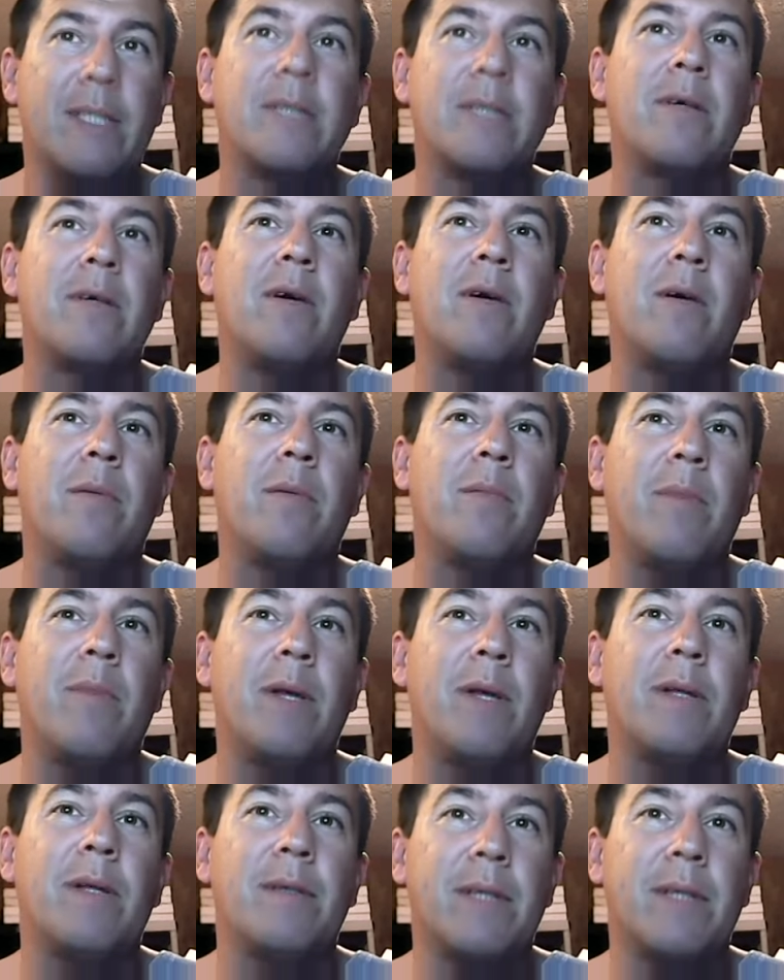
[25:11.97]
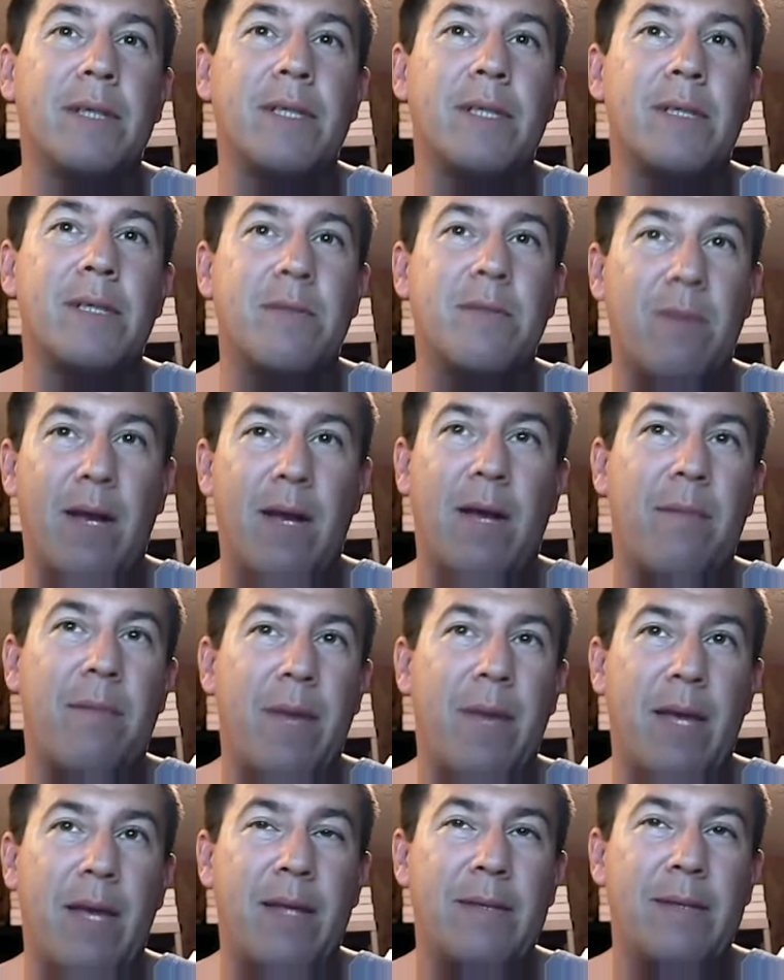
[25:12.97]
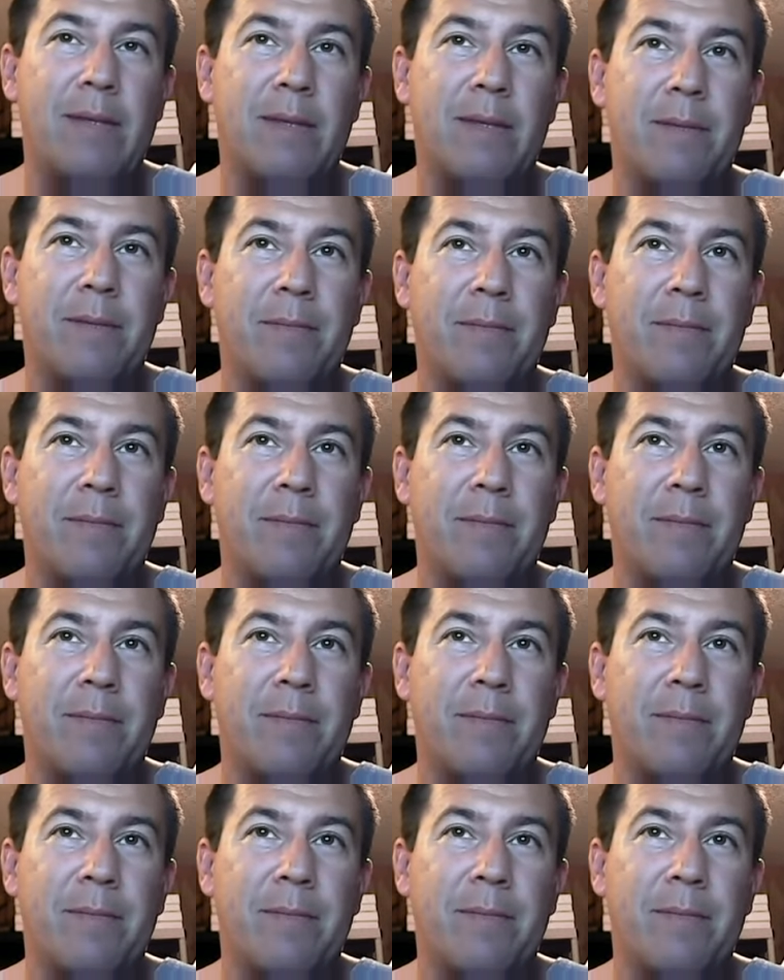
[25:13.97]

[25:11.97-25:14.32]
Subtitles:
So that's all Mueller does is recommend.